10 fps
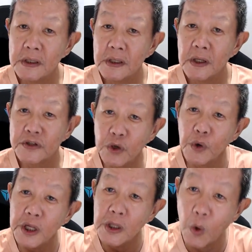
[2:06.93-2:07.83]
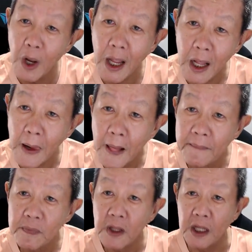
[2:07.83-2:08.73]
So in a way,
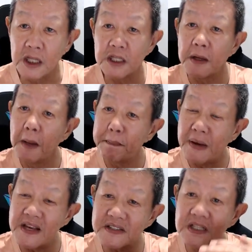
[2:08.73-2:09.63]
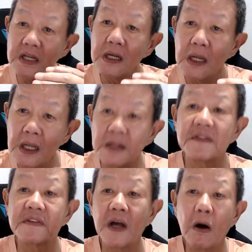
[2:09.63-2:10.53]
it is pacing
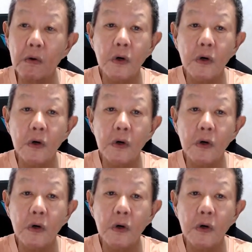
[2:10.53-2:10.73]
itself